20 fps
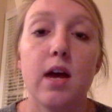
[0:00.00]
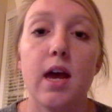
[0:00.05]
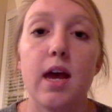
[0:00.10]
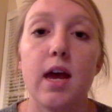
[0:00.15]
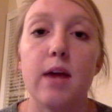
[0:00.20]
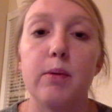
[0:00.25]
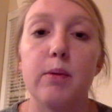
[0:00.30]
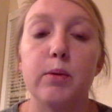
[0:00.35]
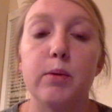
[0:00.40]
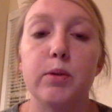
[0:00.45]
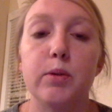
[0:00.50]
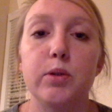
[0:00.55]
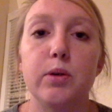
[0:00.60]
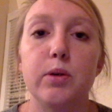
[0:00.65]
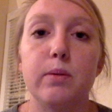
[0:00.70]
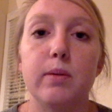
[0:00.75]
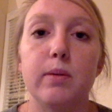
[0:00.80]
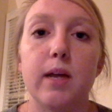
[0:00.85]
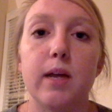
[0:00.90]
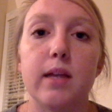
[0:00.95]
able to
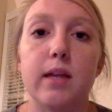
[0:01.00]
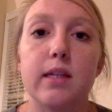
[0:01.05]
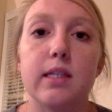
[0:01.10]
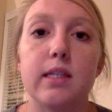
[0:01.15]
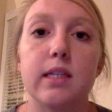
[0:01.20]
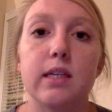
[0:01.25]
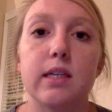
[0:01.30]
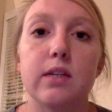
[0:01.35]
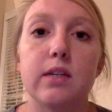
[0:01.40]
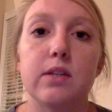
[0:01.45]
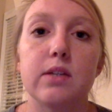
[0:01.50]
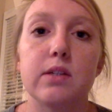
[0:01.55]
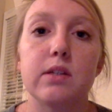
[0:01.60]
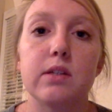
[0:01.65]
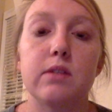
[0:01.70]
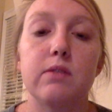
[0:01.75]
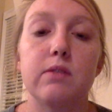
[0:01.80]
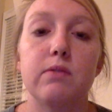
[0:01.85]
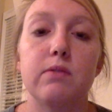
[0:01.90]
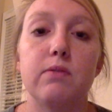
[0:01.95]
apply the skills
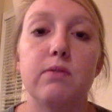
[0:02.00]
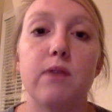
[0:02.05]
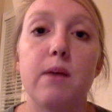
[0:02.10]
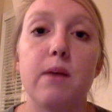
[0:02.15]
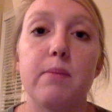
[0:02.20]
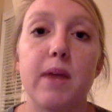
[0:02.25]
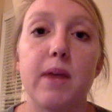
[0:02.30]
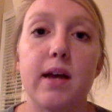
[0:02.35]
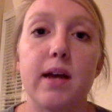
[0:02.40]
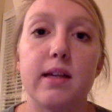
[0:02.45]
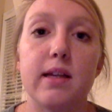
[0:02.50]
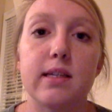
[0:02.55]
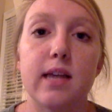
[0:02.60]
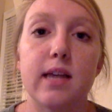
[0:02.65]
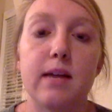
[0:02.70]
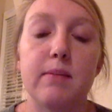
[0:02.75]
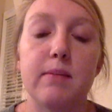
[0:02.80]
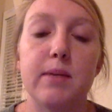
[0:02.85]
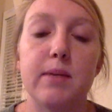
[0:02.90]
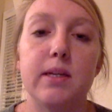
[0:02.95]
from that
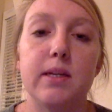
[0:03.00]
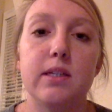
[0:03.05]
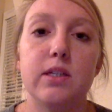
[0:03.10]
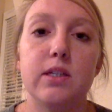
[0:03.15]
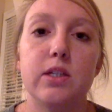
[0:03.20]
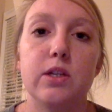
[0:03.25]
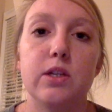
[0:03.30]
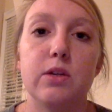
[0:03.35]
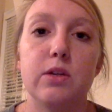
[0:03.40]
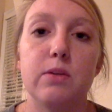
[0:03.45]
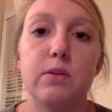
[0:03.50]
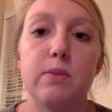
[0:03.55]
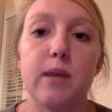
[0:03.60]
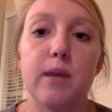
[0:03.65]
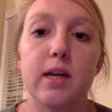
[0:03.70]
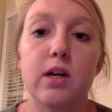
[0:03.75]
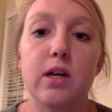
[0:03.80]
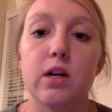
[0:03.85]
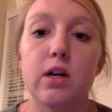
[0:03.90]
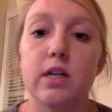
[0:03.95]
assignment to my
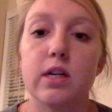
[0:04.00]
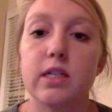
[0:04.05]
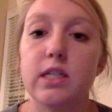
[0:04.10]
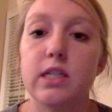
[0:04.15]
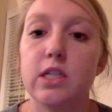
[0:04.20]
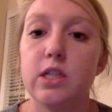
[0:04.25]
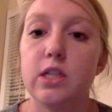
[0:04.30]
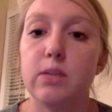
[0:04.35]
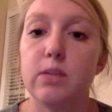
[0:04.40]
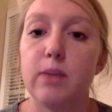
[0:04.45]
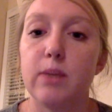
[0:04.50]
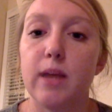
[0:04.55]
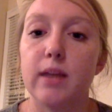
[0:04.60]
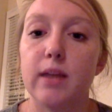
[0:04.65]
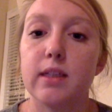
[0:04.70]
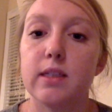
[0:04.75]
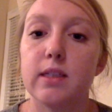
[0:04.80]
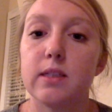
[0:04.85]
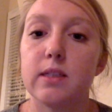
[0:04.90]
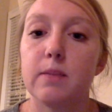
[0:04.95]
current teaching
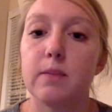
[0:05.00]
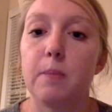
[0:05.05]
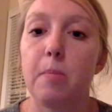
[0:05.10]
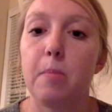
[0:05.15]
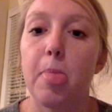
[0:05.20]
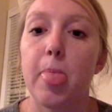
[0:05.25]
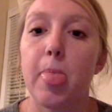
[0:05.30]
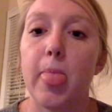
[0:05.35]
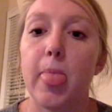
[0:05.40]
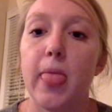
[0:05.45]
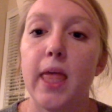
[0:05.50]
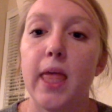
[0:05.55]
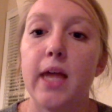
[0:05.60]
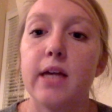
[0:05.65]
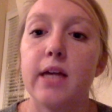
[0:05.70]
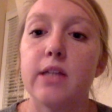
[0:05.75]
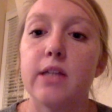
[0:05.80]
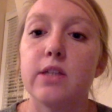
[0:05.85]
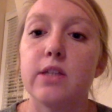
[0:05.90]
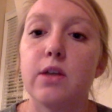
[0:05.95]
practice.
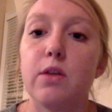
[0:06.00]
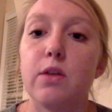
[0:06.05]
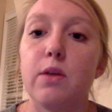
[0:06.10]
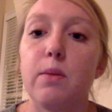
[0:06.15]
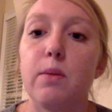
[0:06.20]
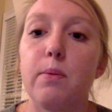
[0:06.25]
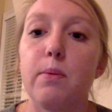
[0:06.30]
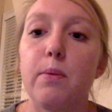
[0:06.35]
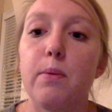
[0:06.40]
So the